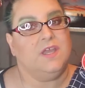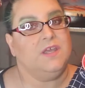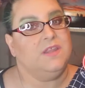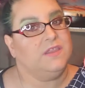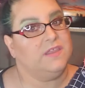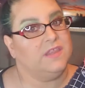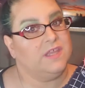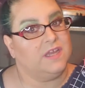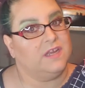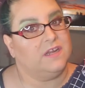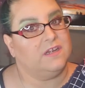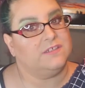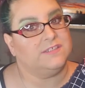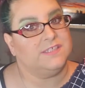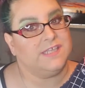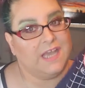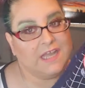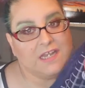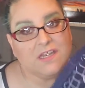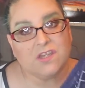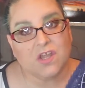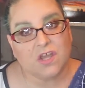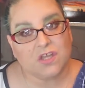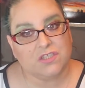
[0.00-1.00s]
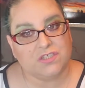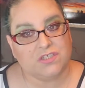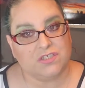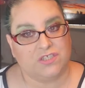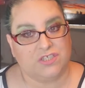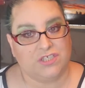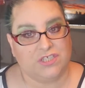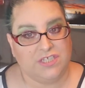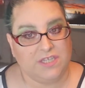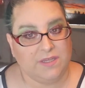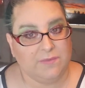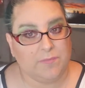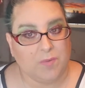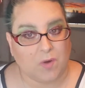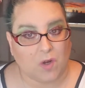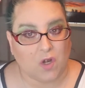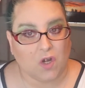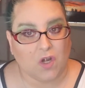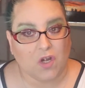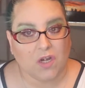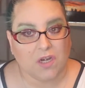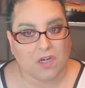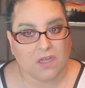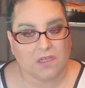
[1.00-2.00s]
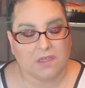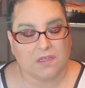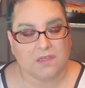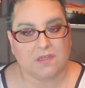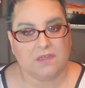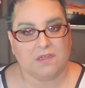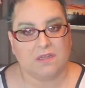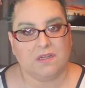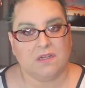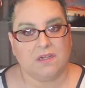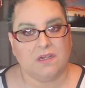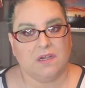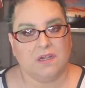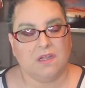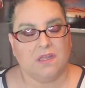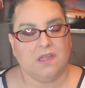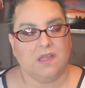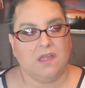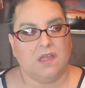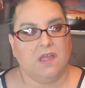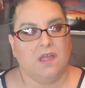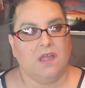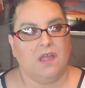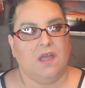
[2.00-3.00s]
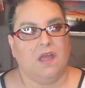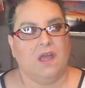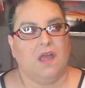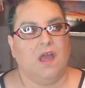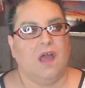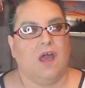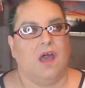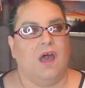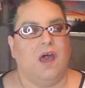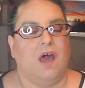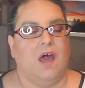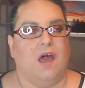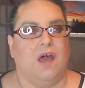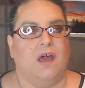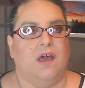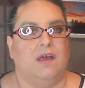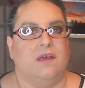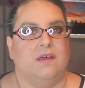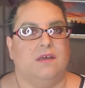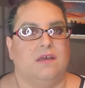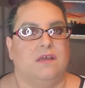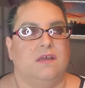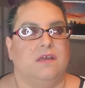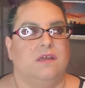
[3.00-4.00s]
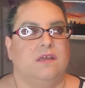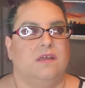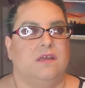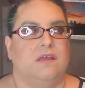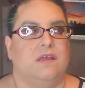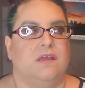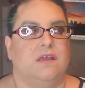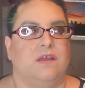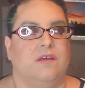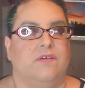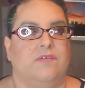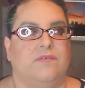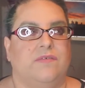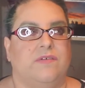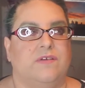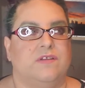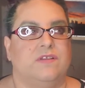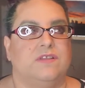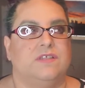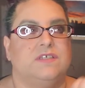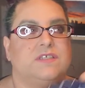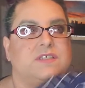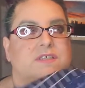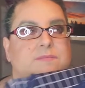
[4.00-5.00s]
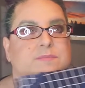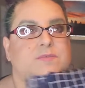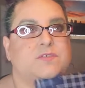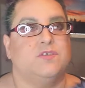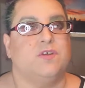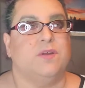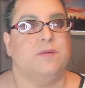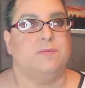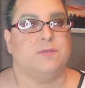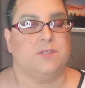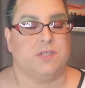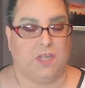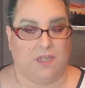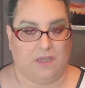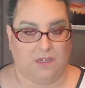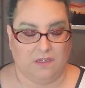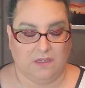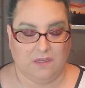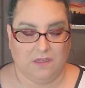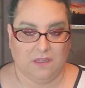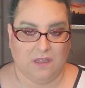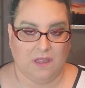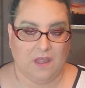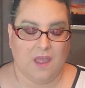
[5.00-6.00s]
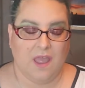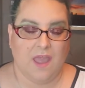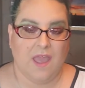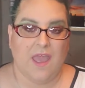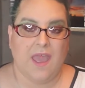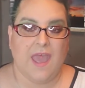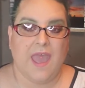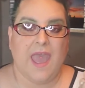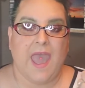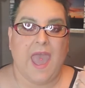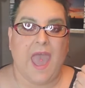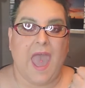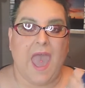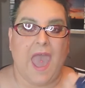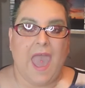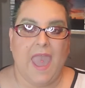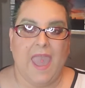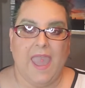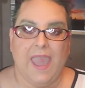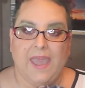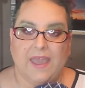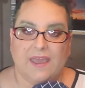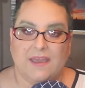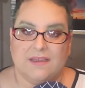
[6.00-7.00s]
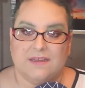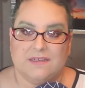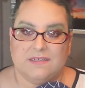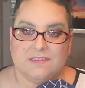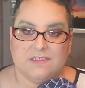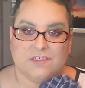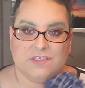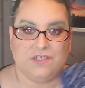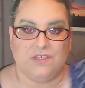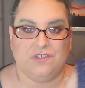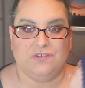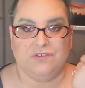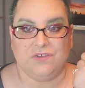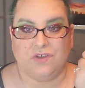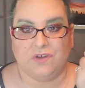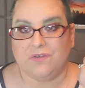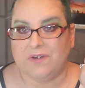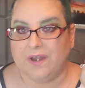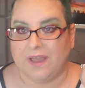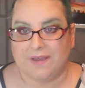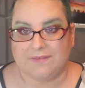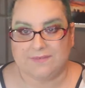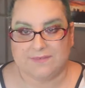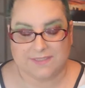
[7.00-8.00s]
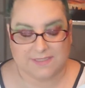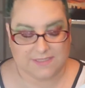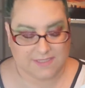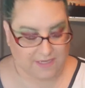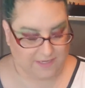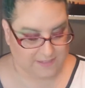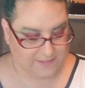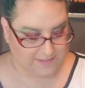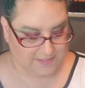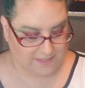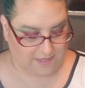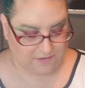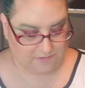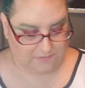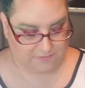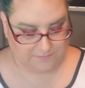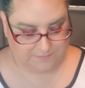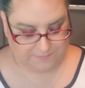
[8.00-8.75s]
they're $10 cheaper. Uh, for the subscription and you don't have to size down